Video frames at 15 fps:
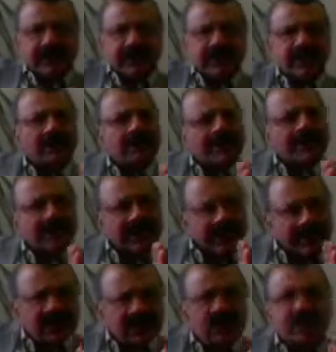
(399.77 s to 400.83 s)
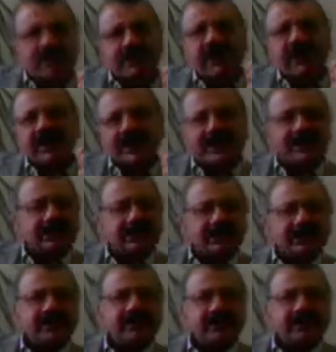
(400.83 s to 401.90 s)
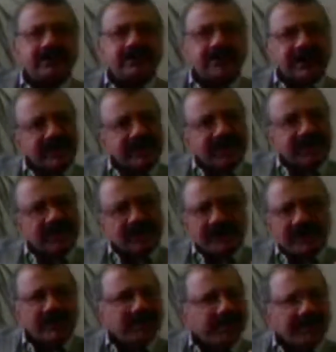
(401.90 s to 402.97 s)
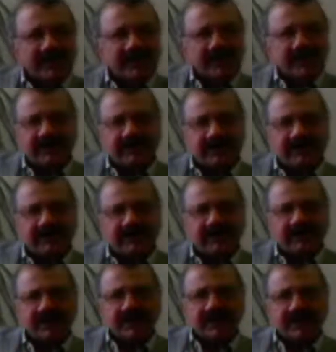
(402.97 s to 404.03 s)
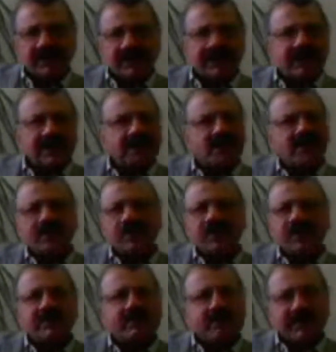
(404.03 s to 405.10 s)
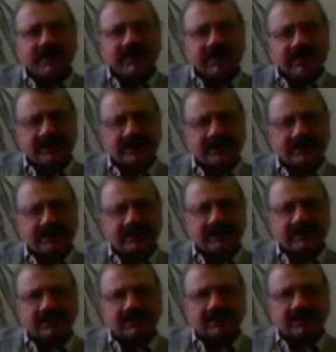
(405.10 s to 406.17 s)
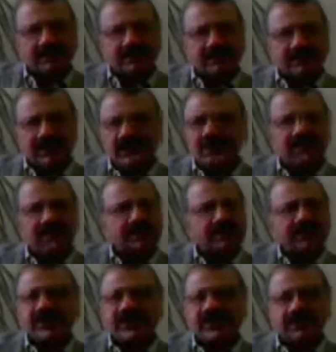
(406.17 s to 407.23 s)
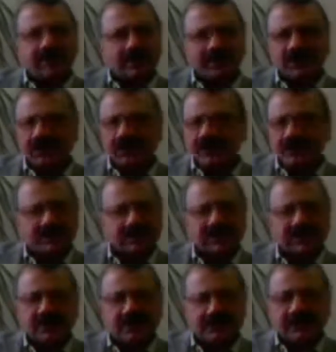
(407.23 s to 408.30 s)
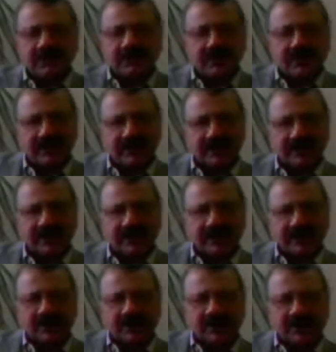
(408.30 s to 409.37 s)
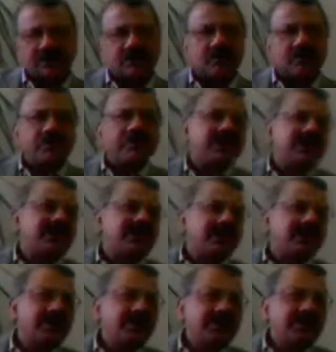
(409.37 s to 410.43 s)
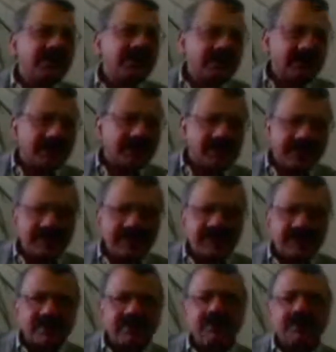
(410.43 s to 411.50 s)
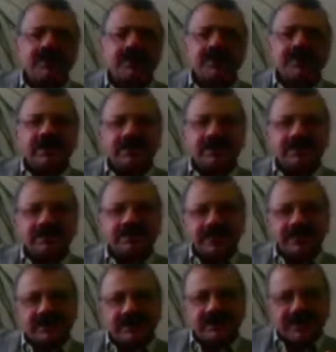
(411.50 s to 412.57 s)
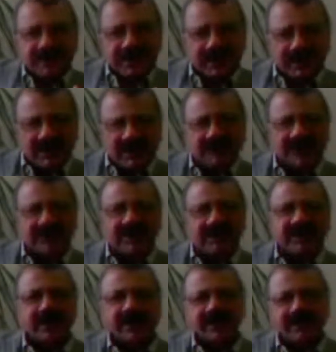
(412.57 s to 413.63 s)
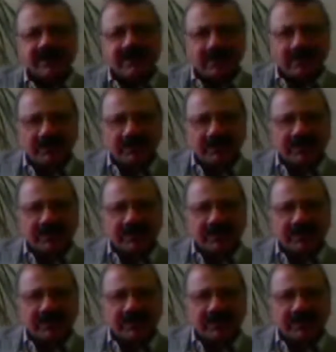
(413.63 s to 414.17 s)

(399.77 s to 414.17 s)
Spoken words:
Now for any new chemical entity patented before 1995, there will be no impact in India. WTO doesn't require that. So a chemical entity, say patented in 1994,